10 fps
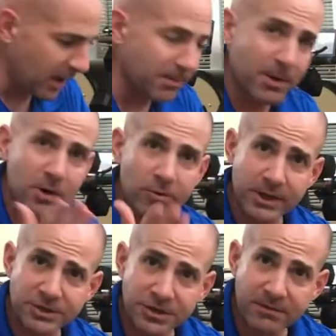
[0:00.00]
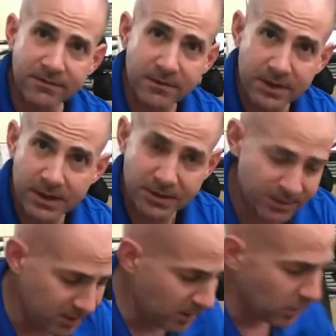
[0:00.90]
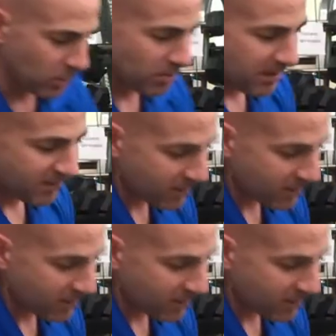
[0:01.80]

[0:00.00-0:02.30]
A progression for this would be